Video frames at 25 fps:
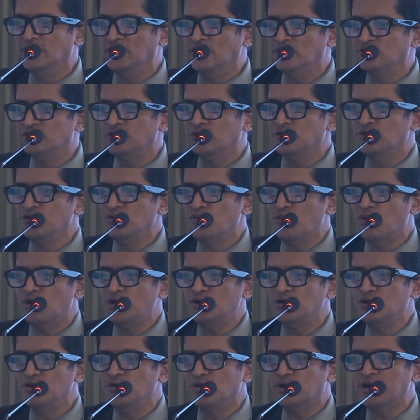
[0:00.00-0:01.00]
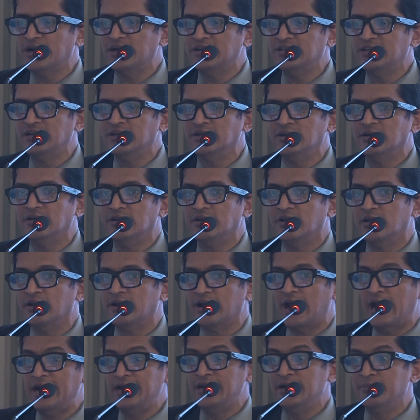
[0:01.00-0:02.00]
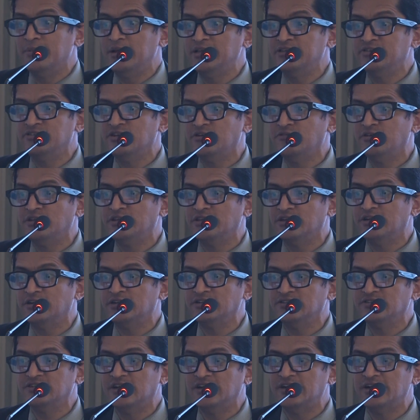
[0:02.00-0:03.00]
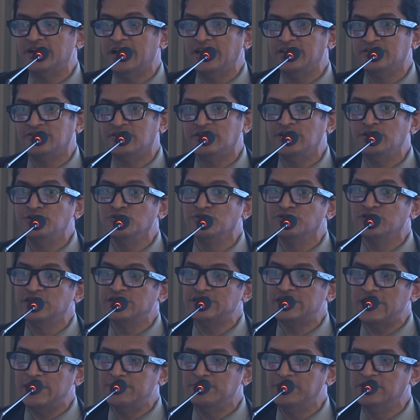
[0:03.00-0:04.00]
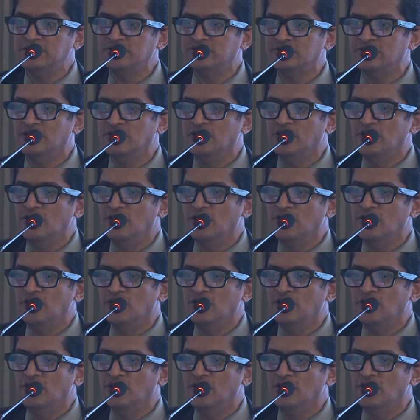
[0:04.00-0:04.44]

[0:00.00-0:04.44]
So you want to look at the randomization, whether it is done nicely using tables